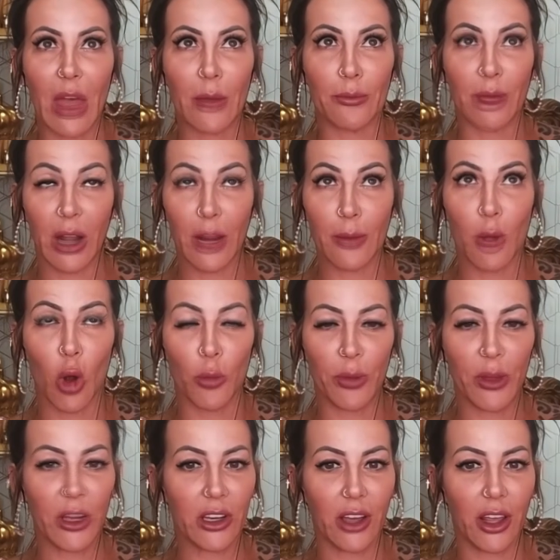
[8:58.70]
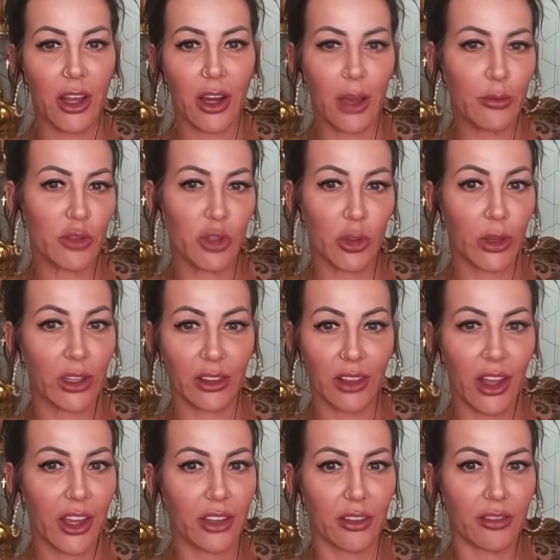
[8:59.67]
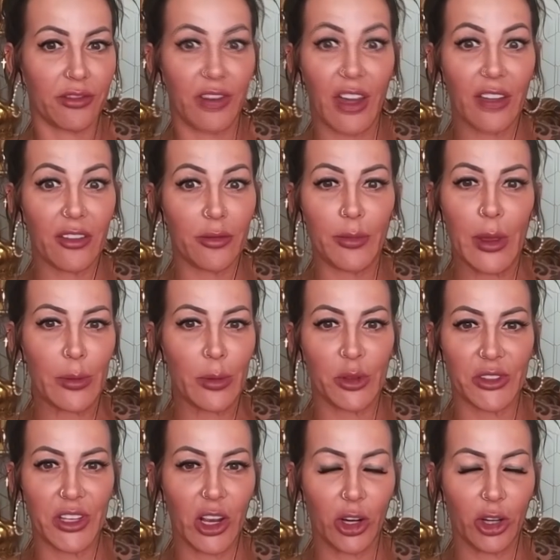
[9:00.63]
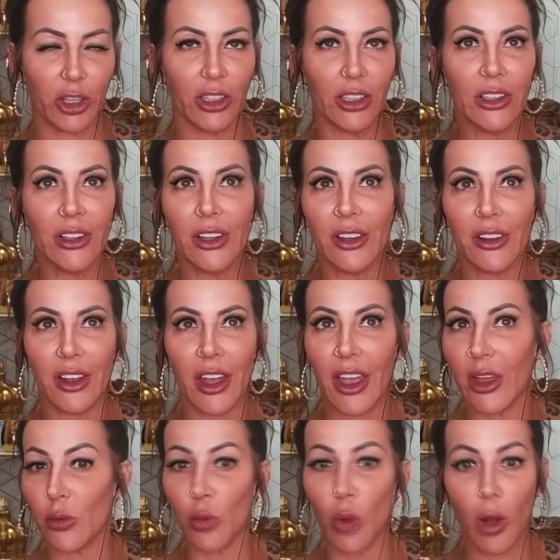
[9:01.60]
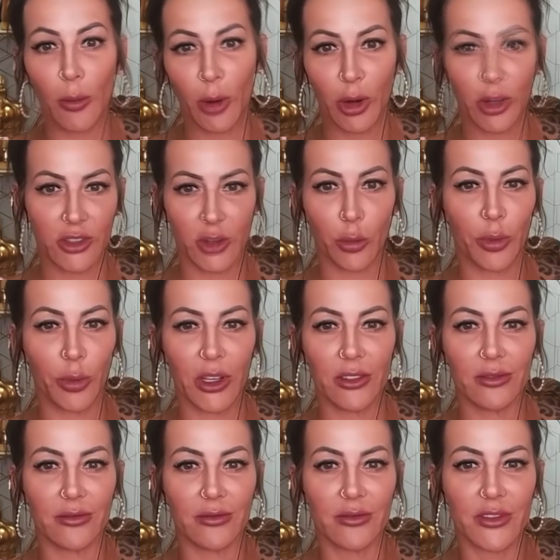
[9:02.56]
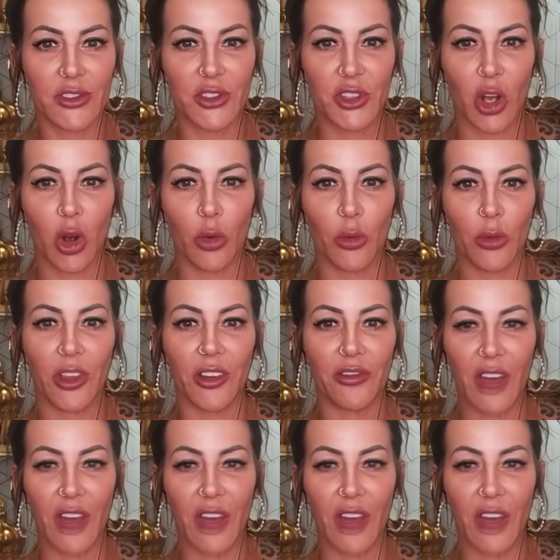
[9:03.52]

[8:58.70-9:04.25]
but I'm open and I'm doing like 5 people's hair, and Walmart is open. So the